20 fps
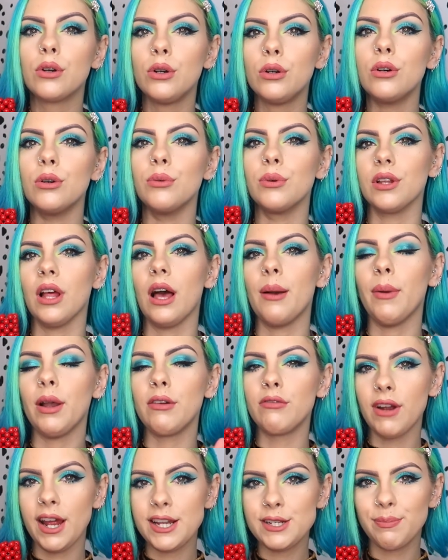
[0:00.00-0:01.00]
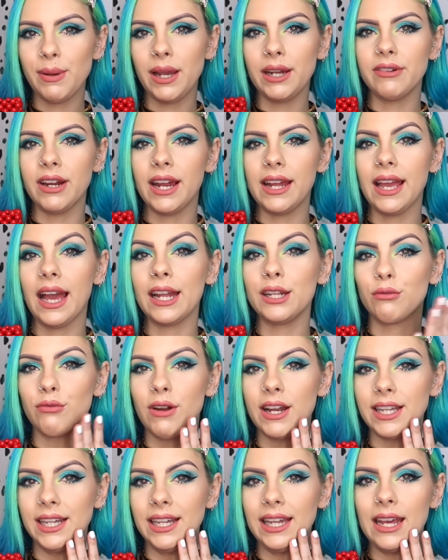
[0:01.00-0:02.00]
cool with like my red beret and a
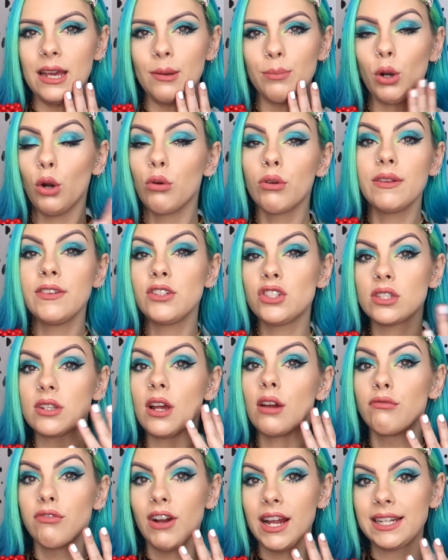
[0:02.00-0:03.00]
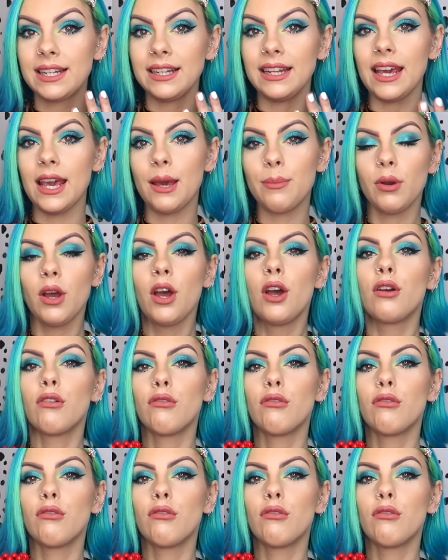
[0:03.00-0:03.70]
red lip, or even just a red lip,